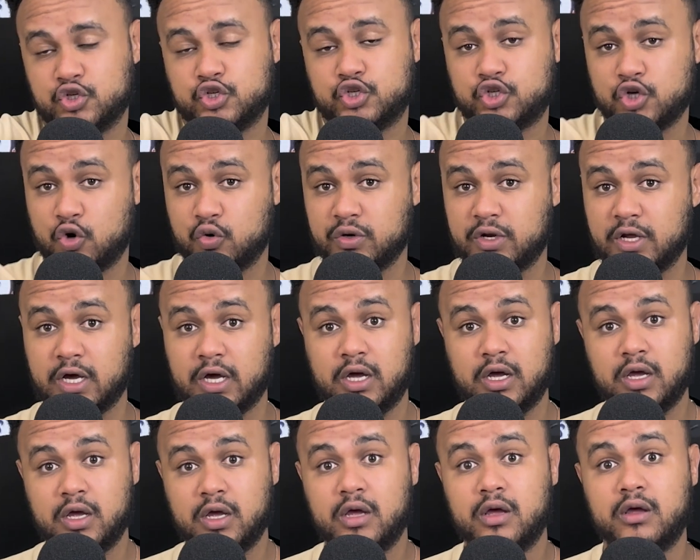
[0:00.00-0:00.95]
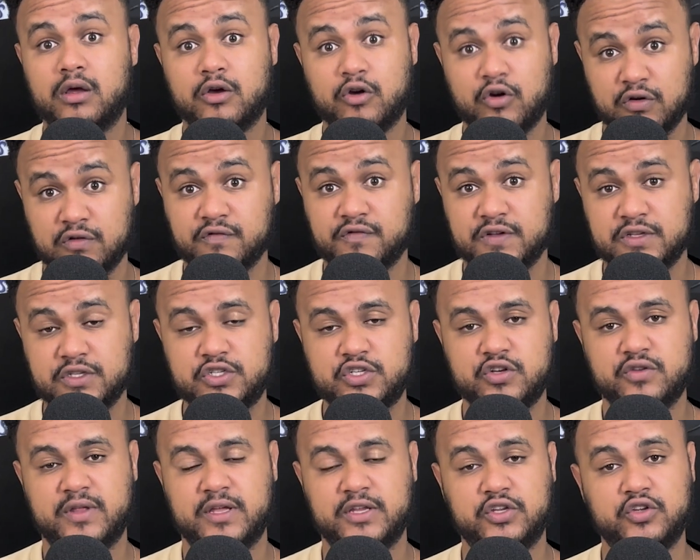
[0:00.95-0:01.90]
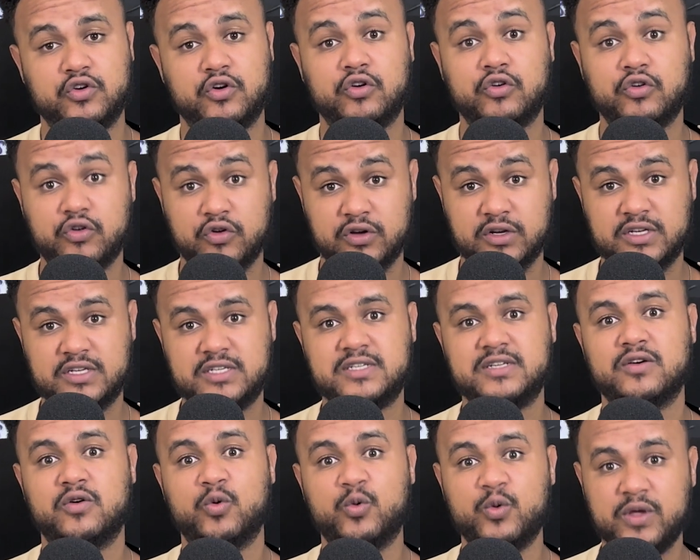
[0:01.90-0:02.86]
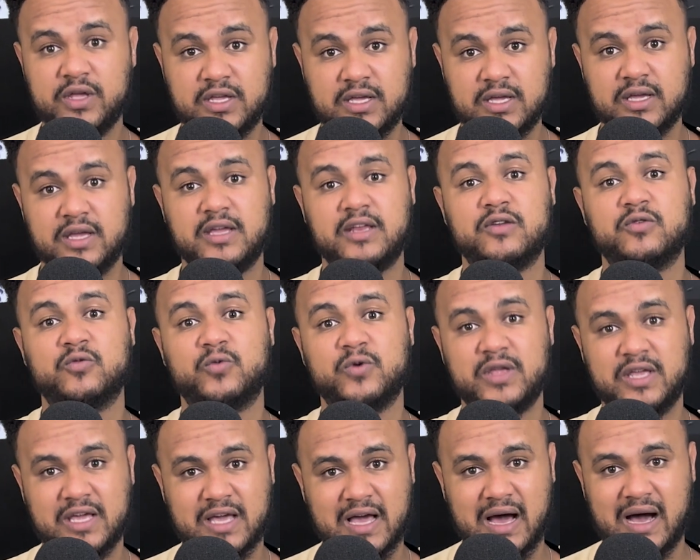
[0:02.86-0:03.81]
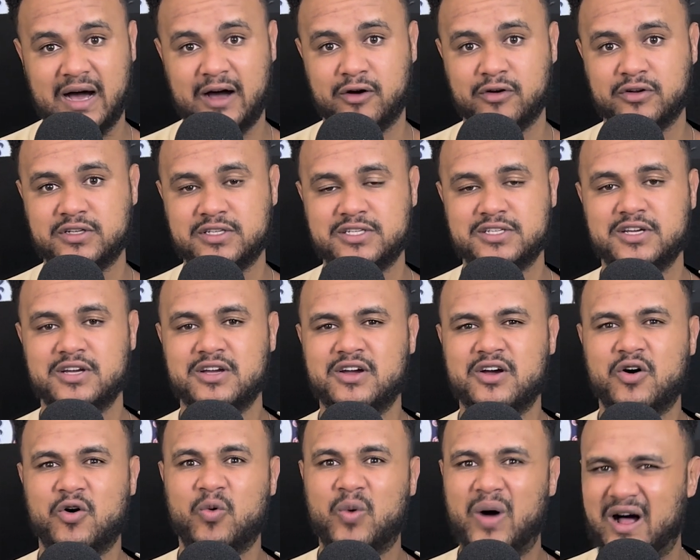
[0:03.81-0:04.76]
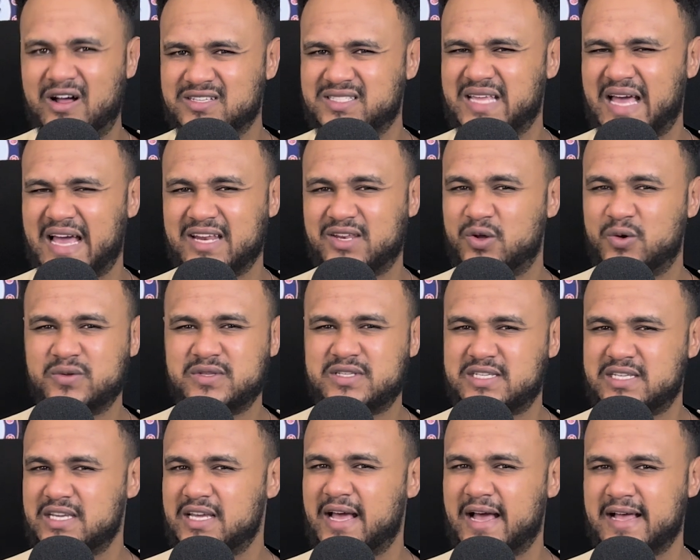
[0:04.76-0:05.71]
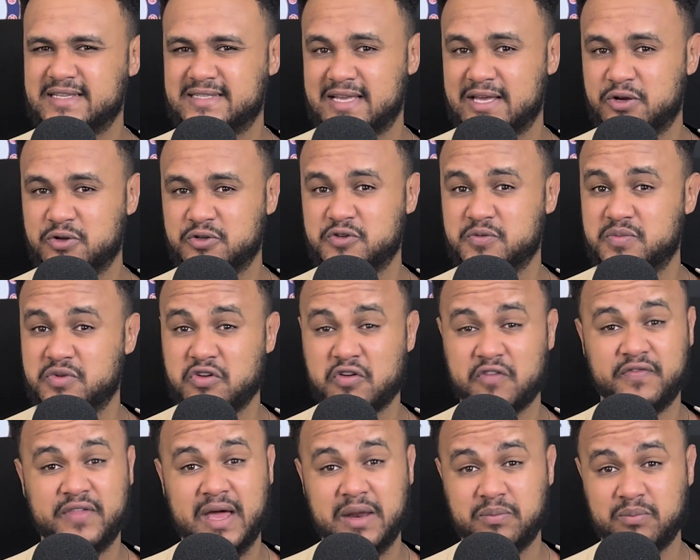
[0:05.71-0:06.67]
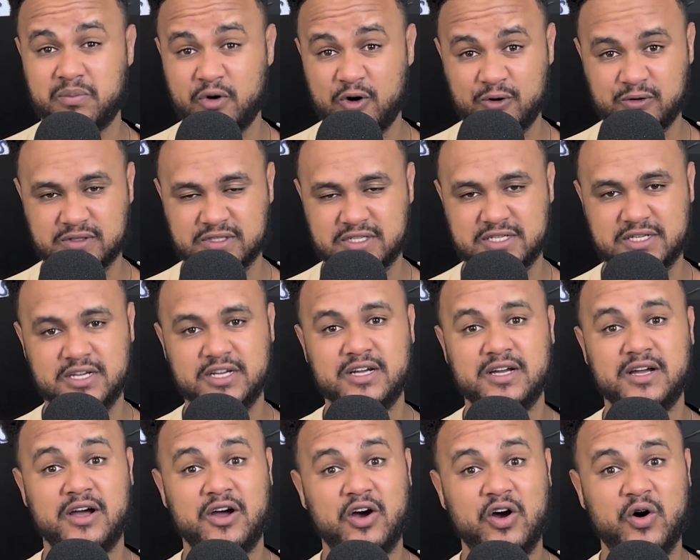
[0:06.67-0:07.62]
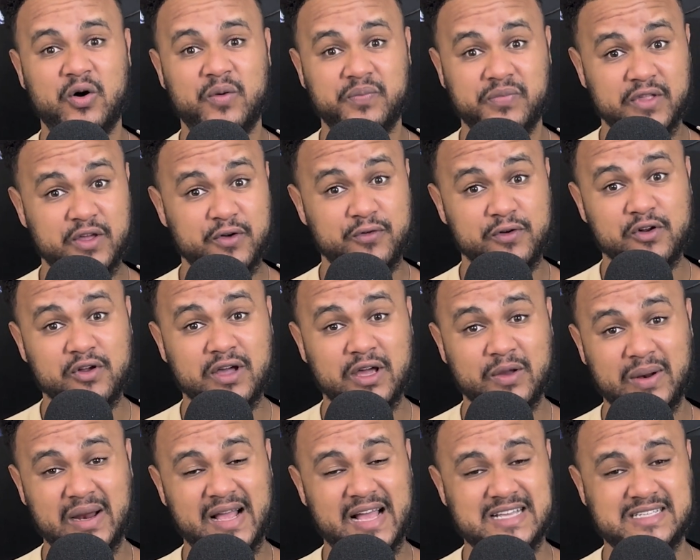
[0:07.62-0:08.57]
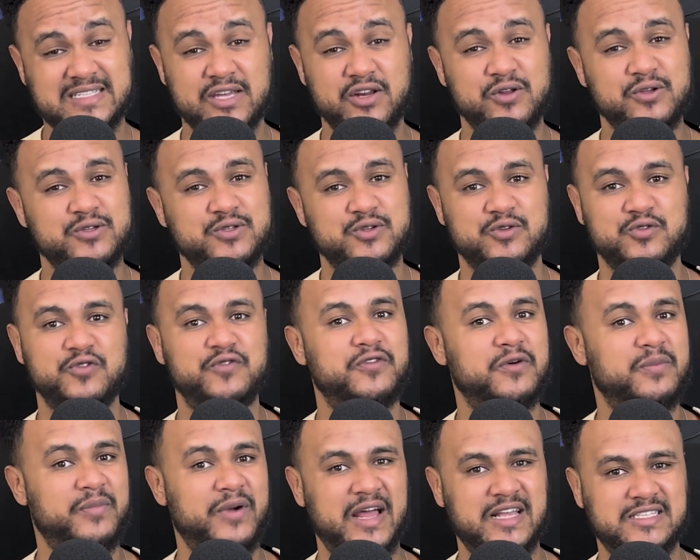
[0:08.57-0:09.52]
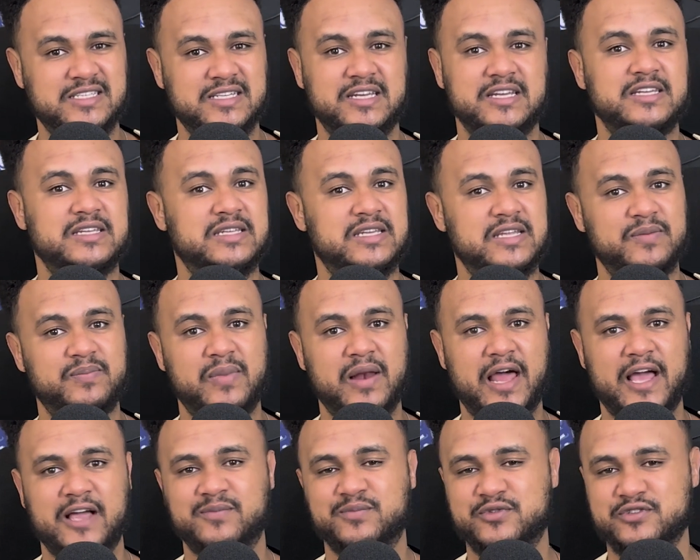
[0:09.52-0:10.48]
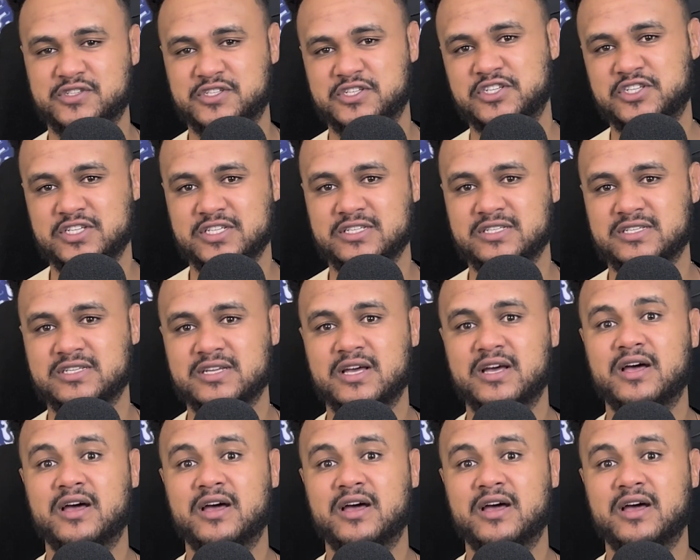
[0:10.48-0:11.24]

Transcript: your shoulder, convince you that you're good week in, week out. Whilst I don't see Caicedo to be of that mold. If we look at what Caicedo used to do for Brighton in deep lying positions,